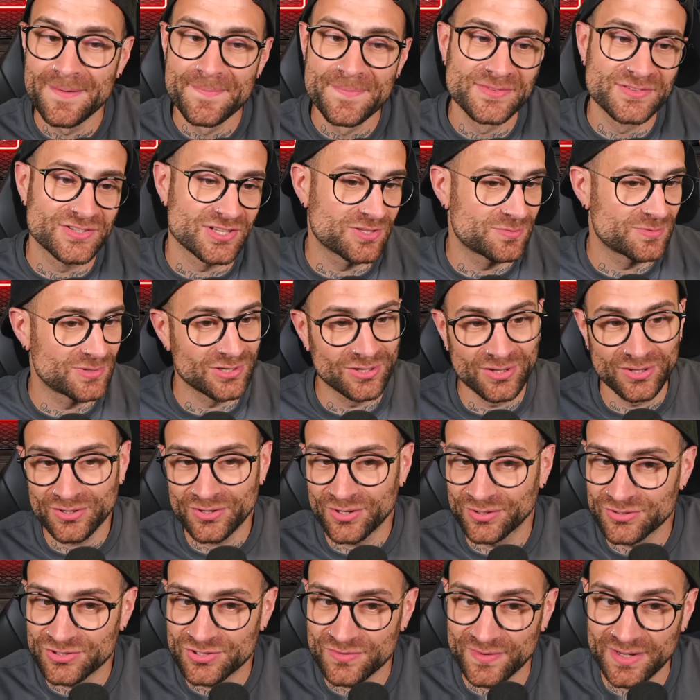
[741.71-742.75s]
So there's been a lot of
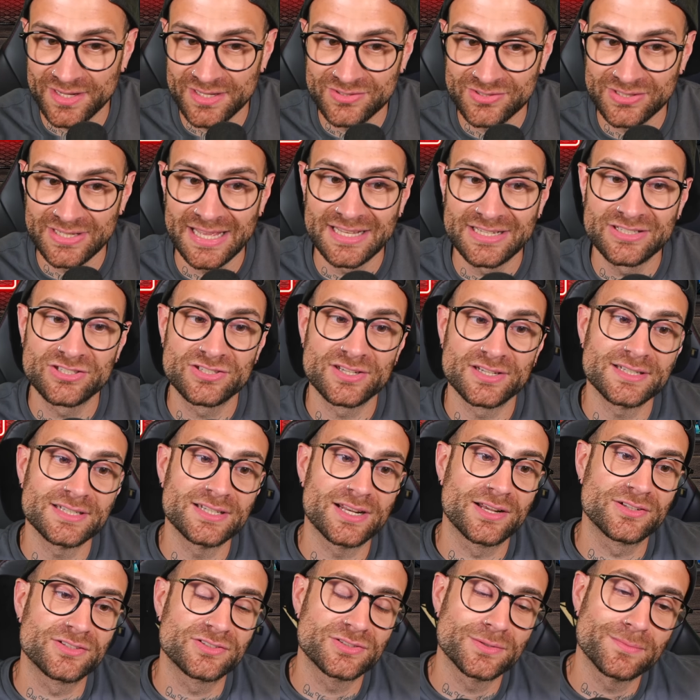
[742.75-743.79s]
controversy, and to
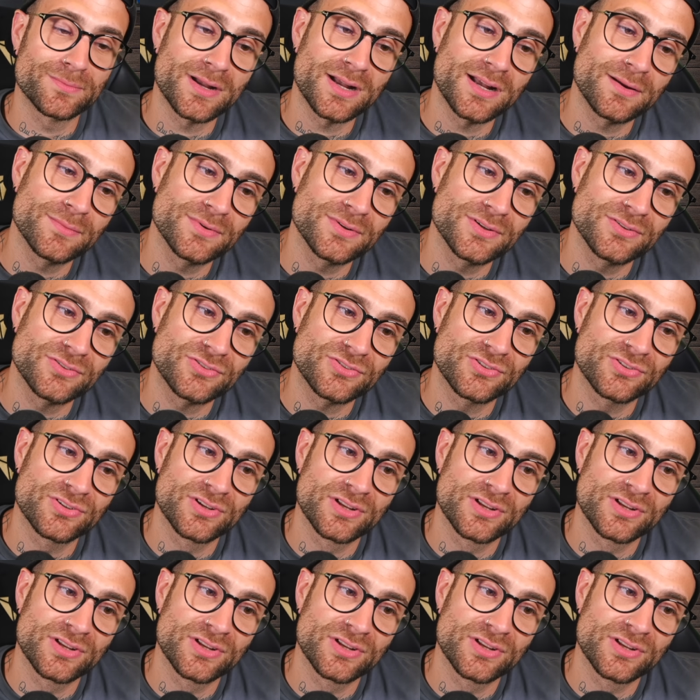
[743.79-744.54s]
Marmoush,